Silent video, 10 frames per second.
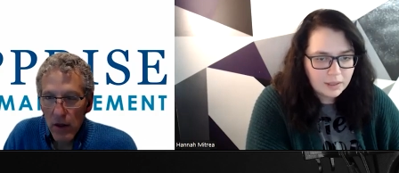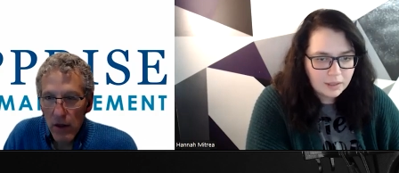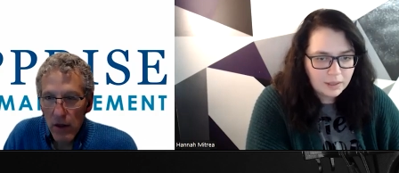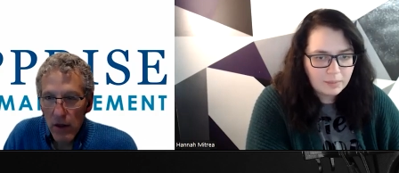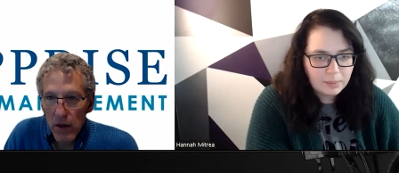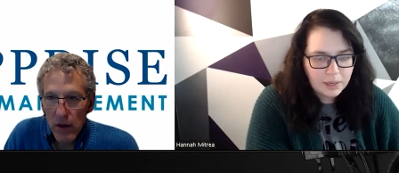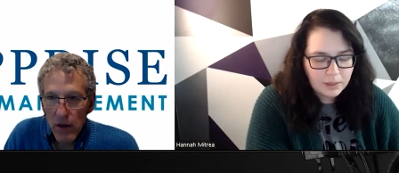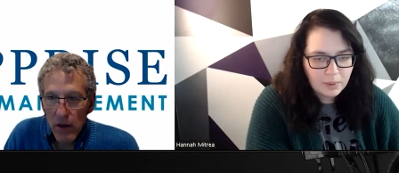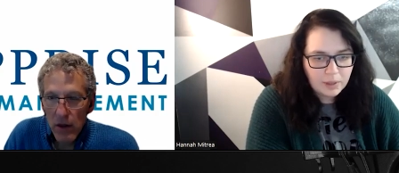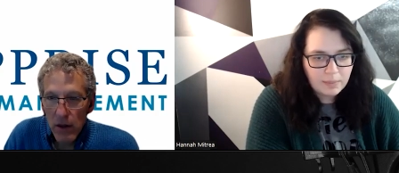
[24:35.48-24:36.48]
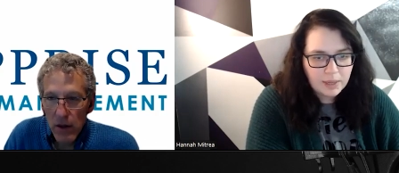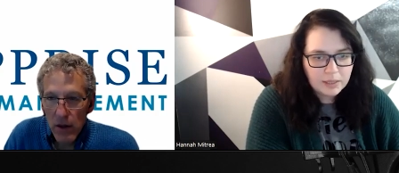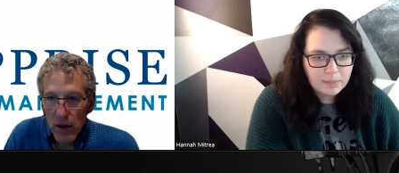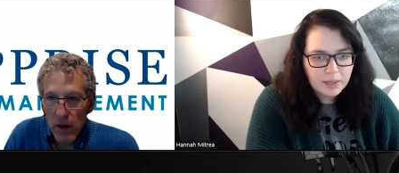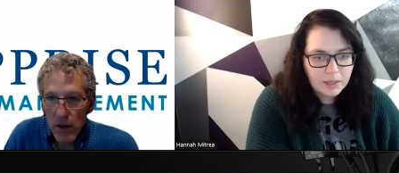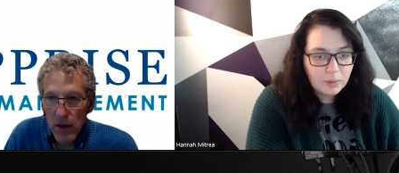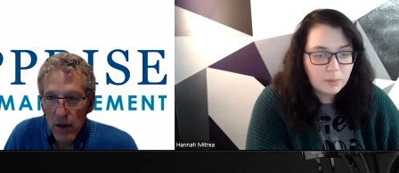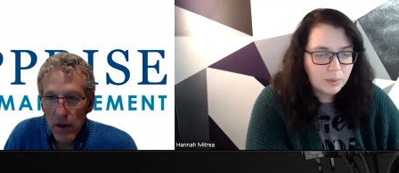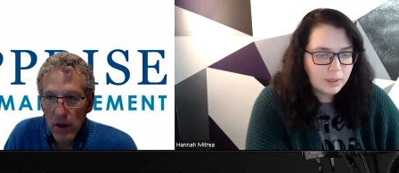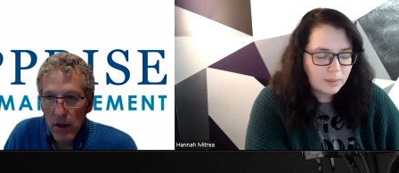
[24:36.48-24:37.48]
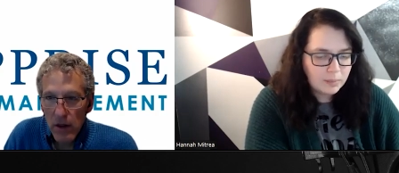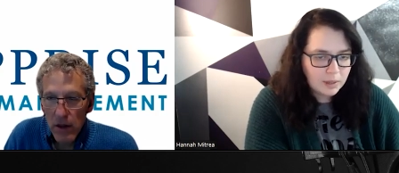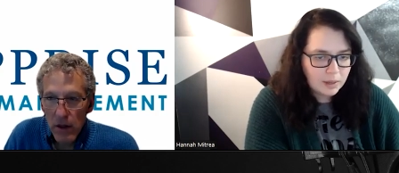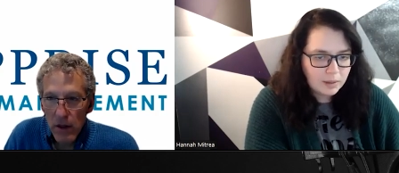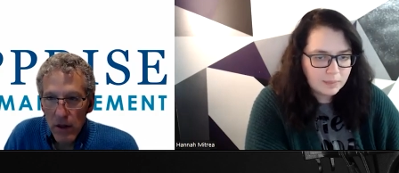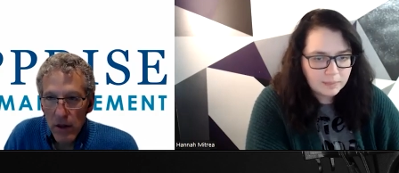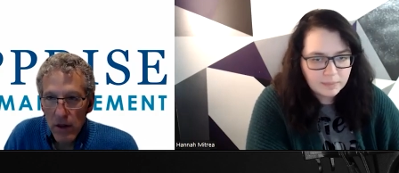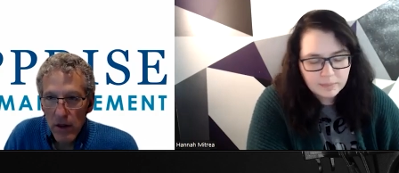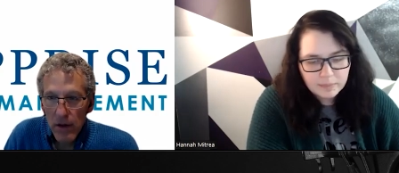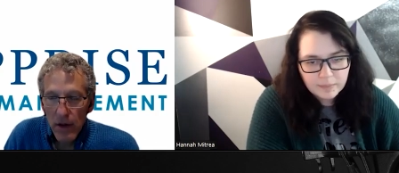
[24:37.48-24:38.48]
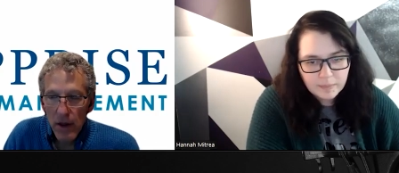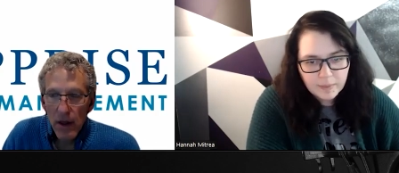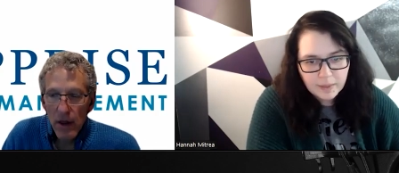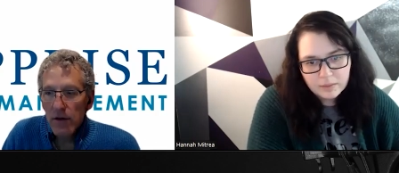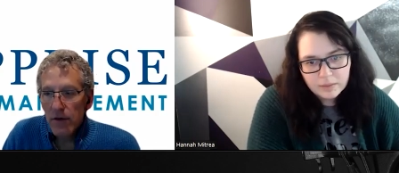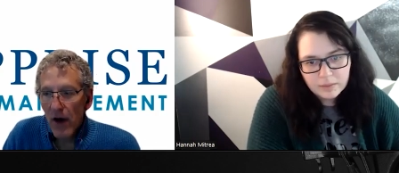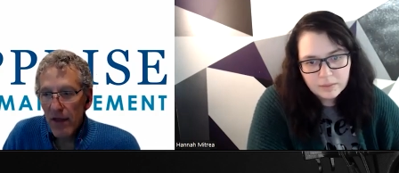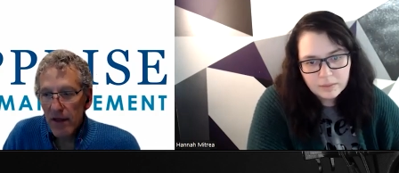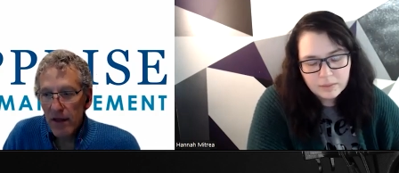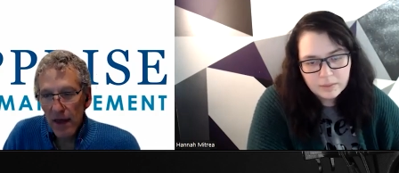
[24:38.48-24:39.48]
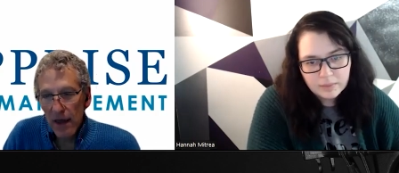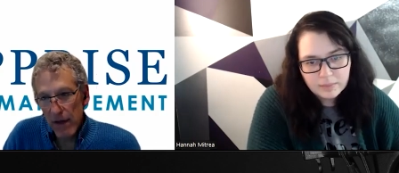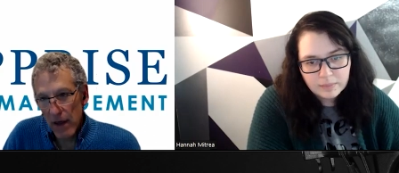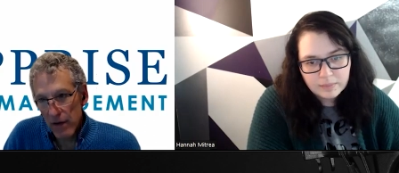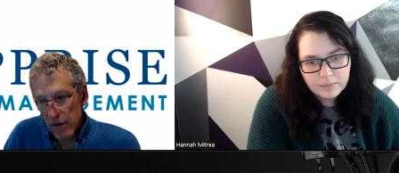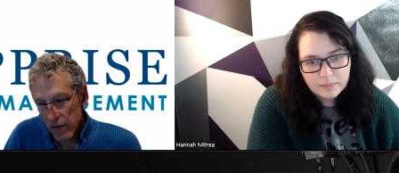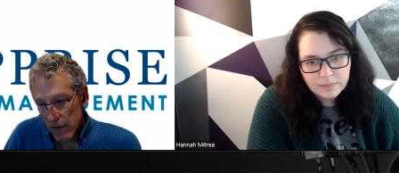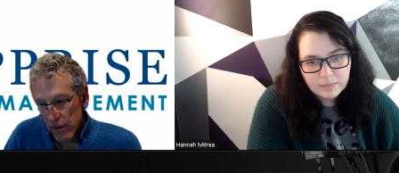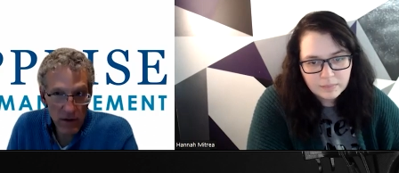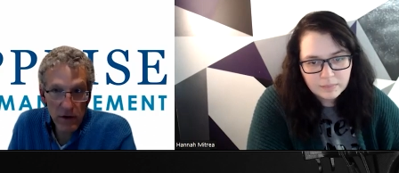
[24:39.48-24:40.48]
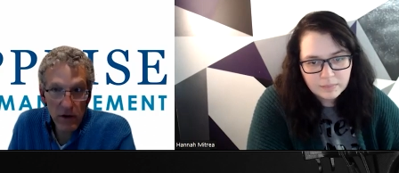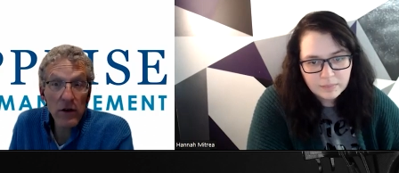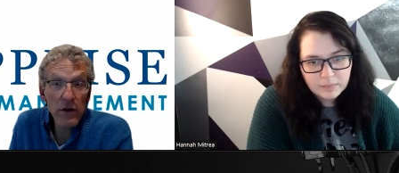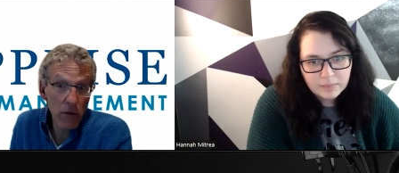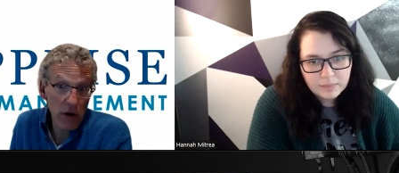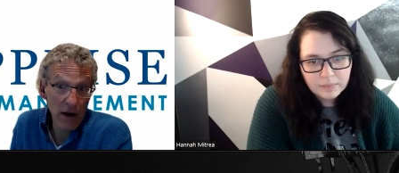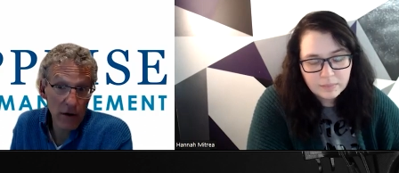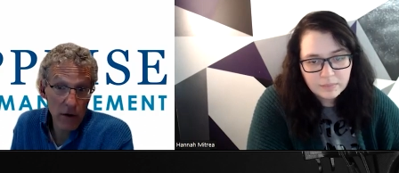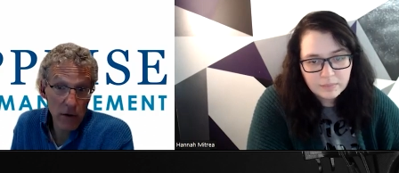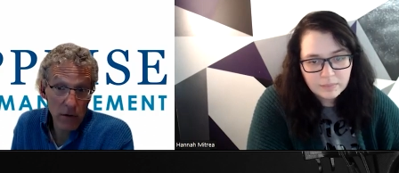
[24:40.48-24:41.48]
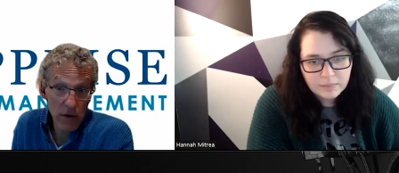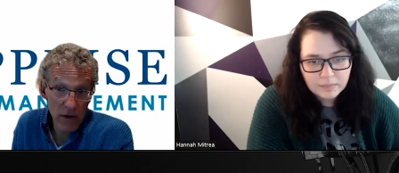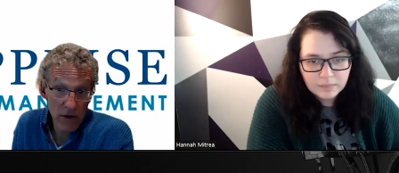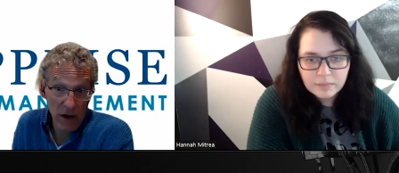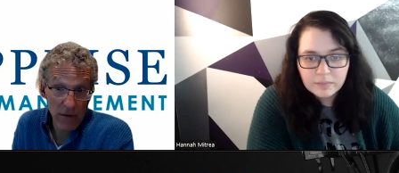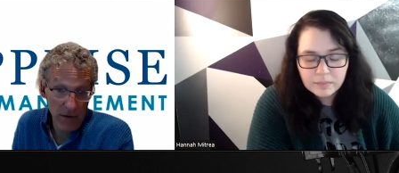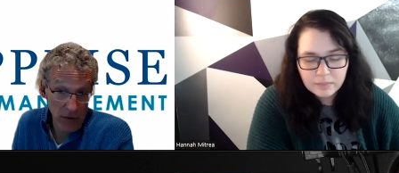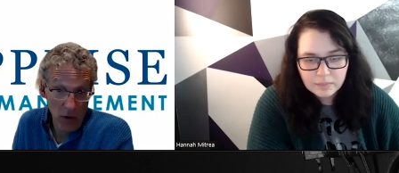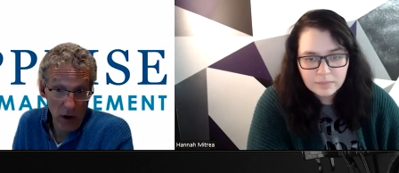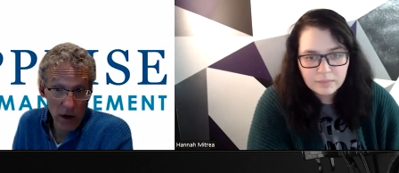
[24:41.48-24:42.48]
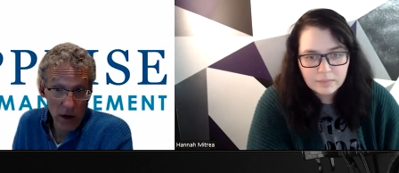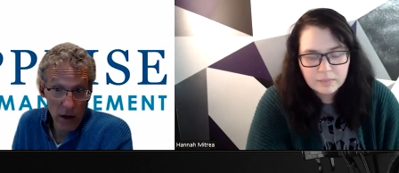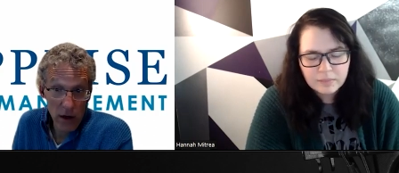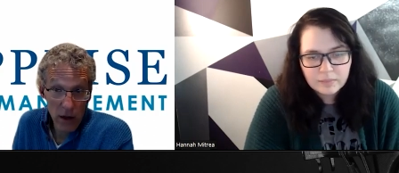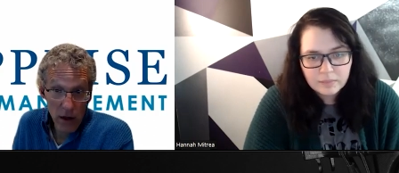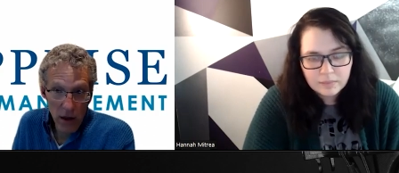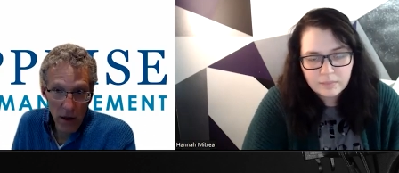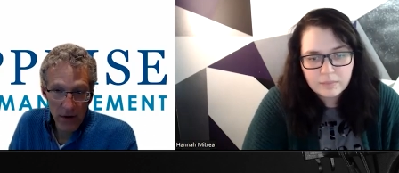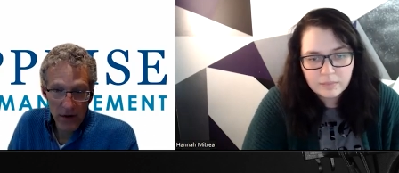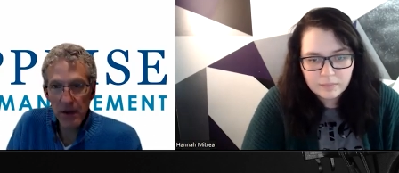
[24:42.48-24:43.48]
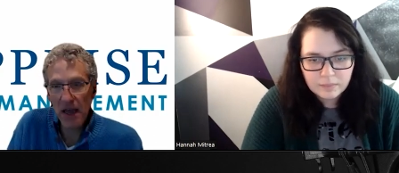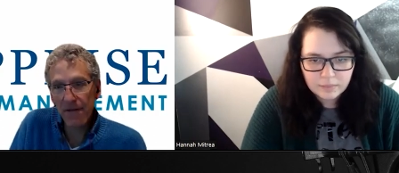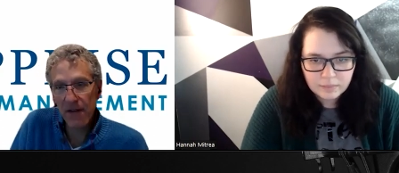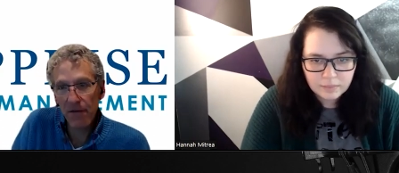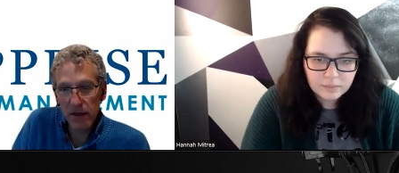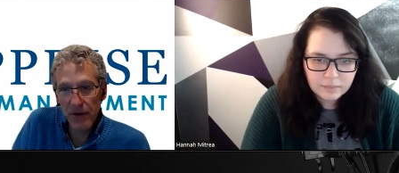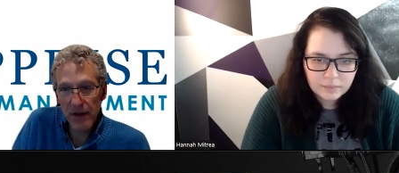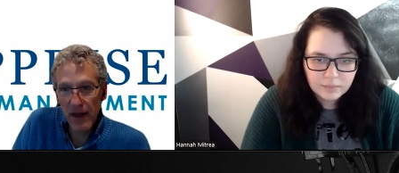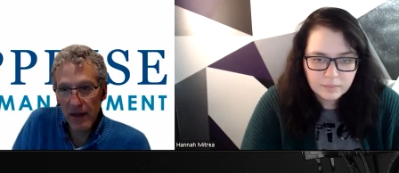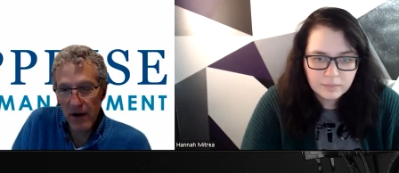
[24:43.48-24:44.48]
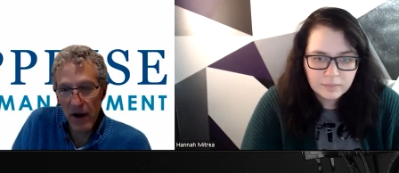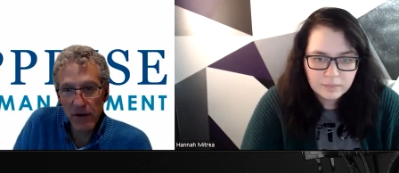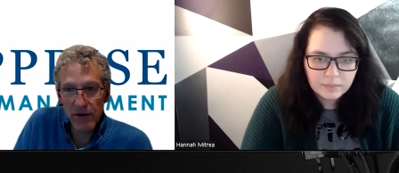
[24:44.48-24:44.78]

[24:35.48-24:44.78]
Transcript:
Speaker 1: in life planning and wealth management you would want them to know?
Speaker 2: So I'd like to think of this. You can do what I do yourself if you want. But to me, you have to have three things, and I'll use